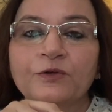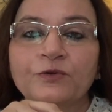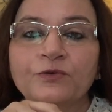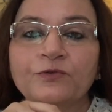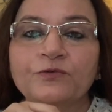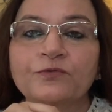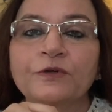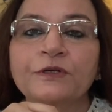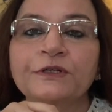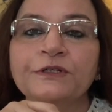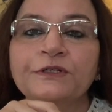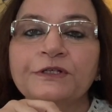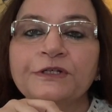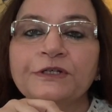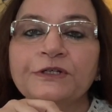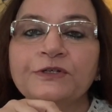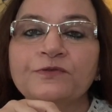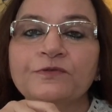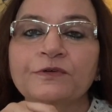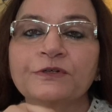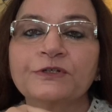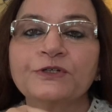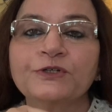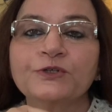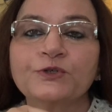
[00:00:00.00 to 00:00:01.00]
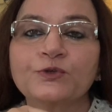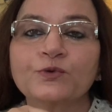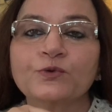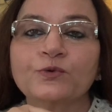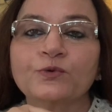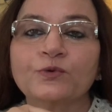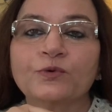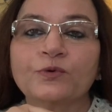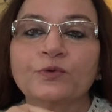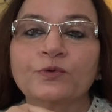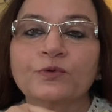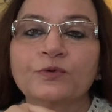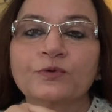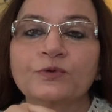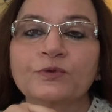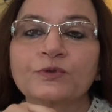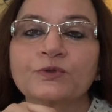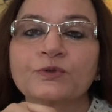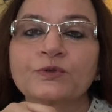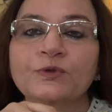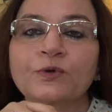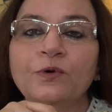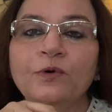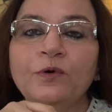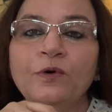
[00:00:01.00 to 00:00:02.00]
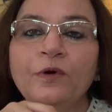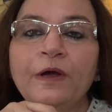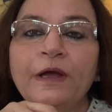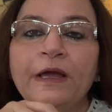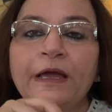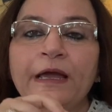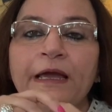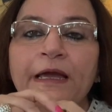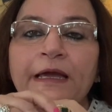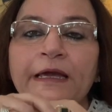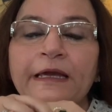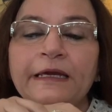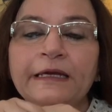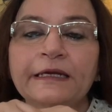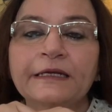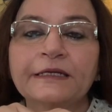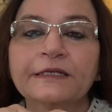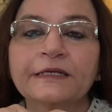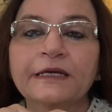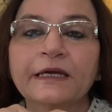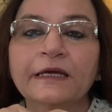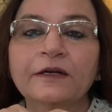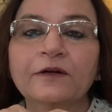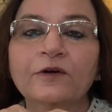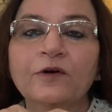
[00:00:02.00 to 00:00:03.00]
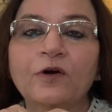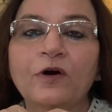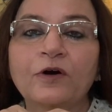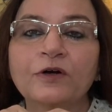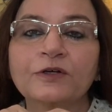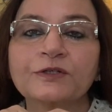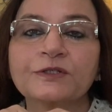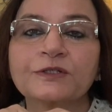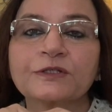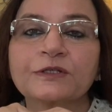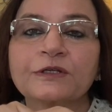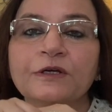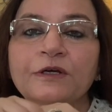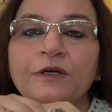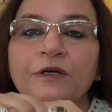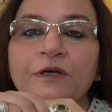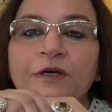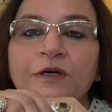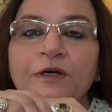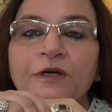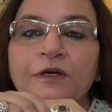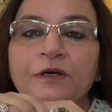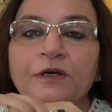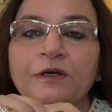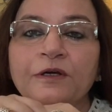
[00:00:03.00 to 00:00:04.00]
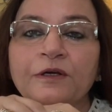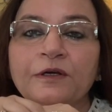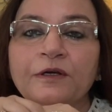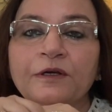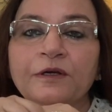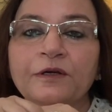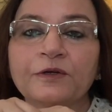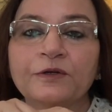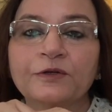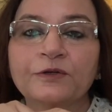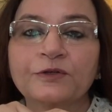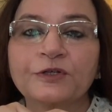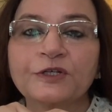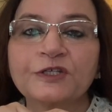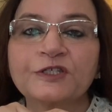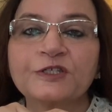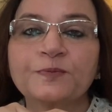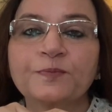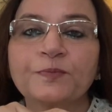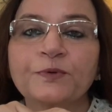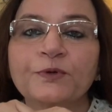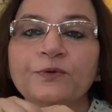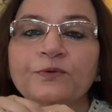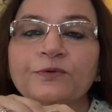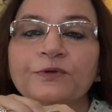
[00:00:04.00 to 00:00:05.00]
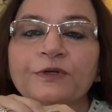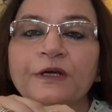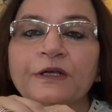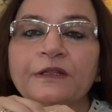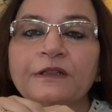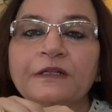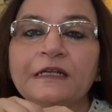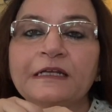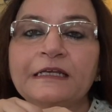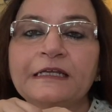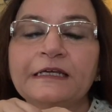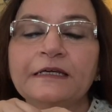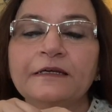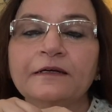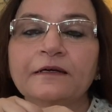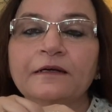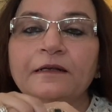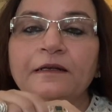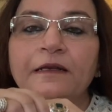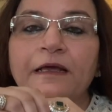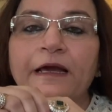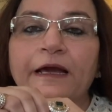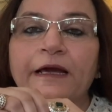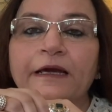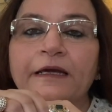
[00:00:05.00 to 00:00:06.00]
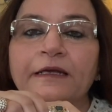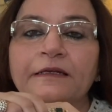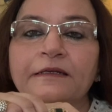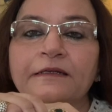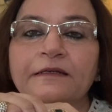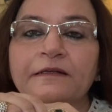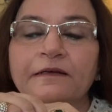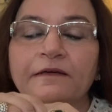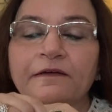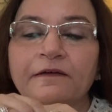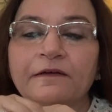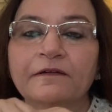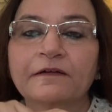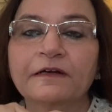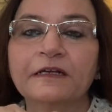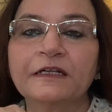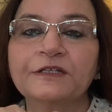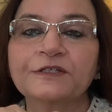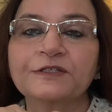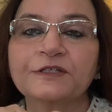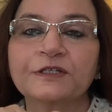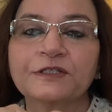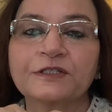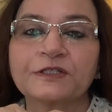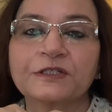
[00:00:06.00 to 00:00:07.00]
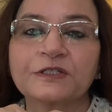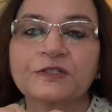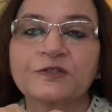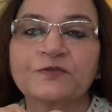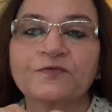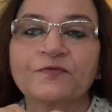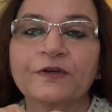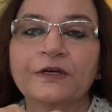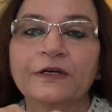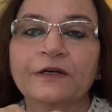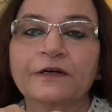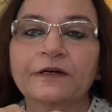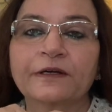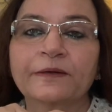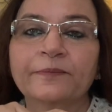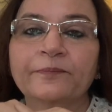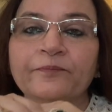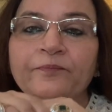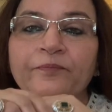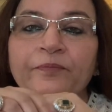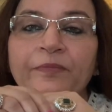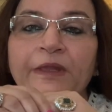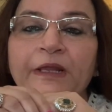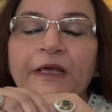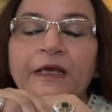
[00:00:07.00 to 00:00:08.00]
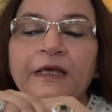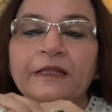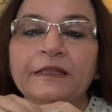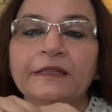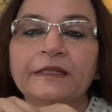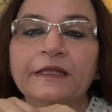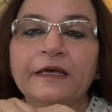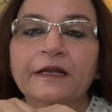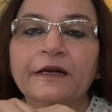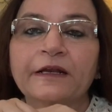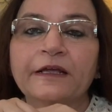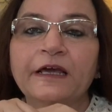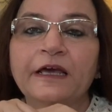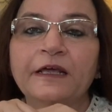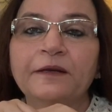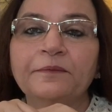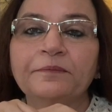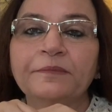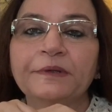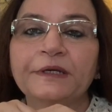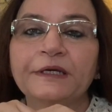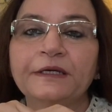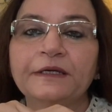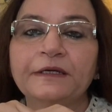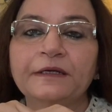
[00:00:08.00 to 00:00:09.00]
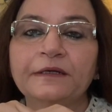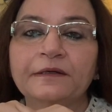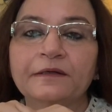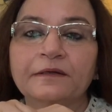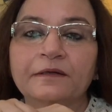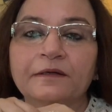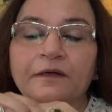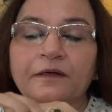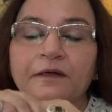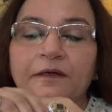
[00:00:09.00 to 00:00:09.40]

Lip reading: 2022. So it can cause dispute in the legal and religious sphere. There can be